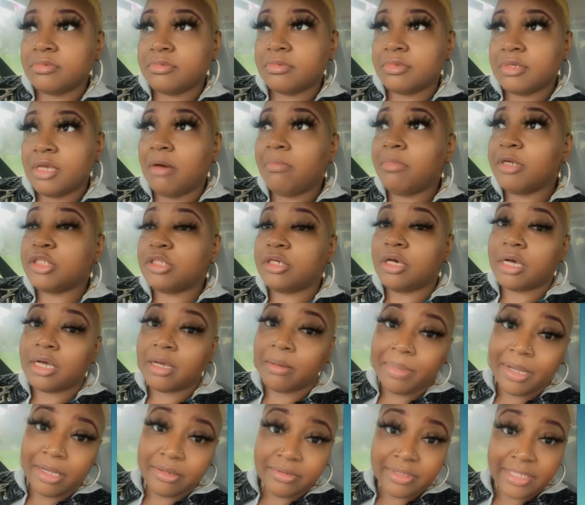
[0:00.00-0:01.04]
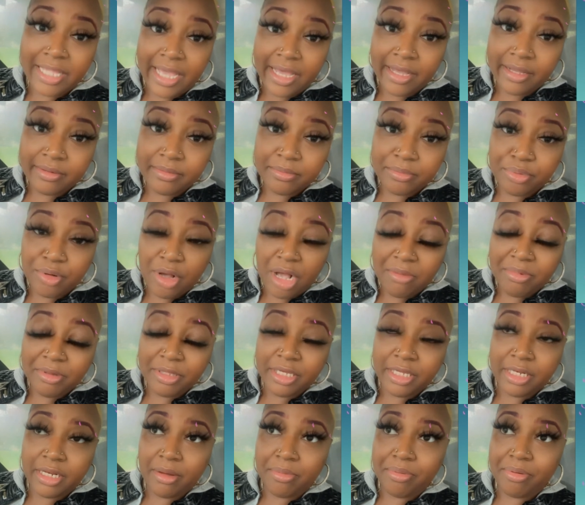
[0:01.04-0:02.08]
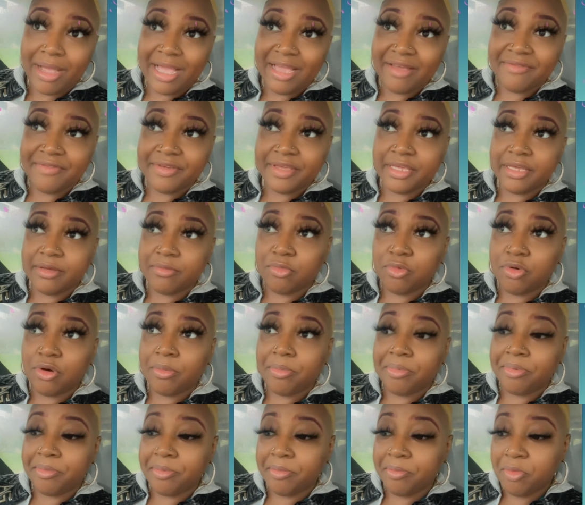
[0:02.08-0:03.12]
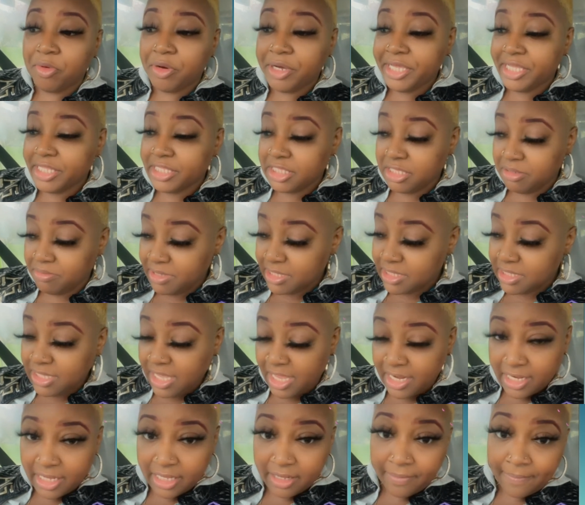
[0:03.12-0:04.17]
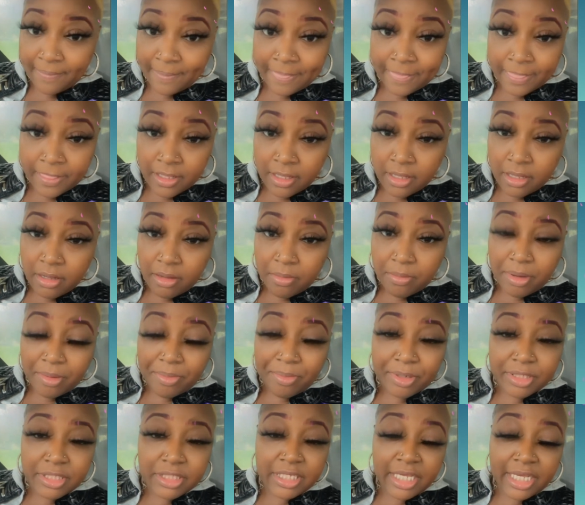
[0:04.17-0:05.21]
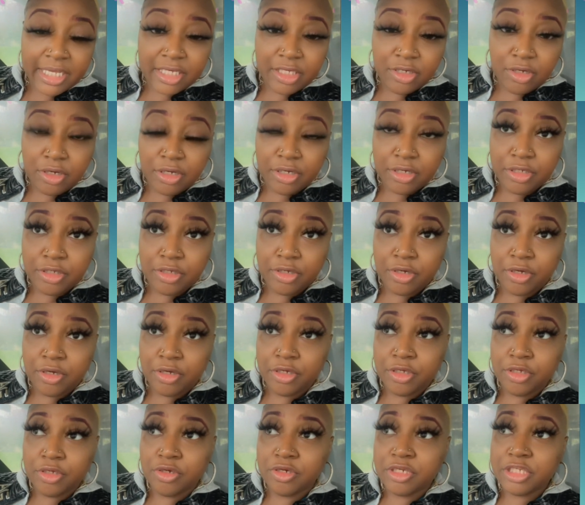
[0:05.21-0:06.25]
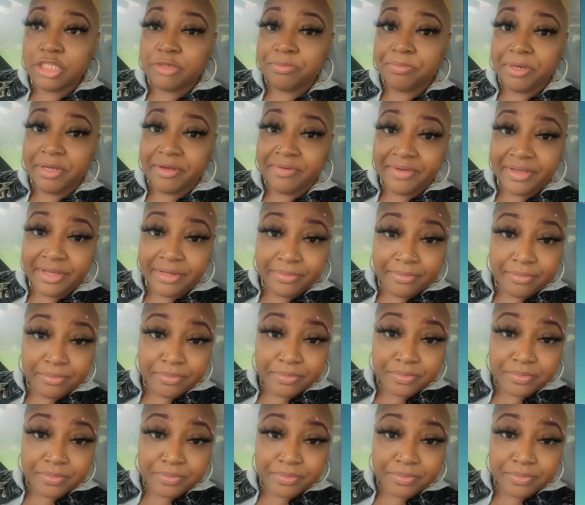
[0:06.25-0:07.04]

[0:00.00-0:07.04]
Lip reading: gonna talk about that probably in a private, more intimate setting. But protect your spirit.